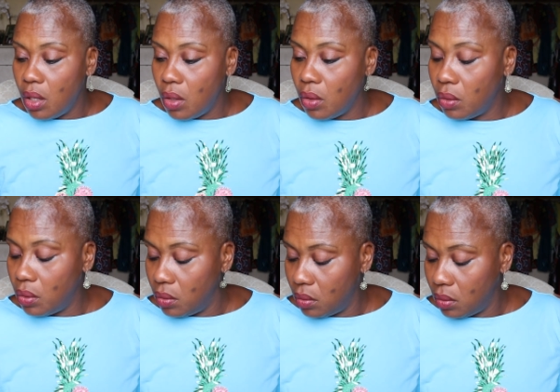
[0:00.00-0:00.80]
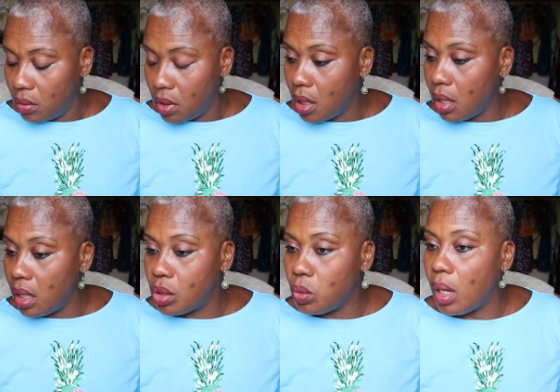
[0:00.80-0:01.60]
Oh, then
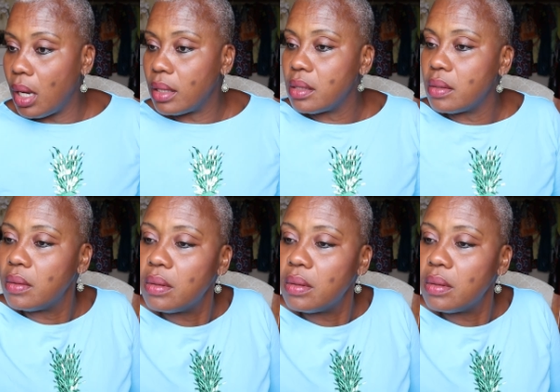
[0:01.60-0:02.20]
guess what?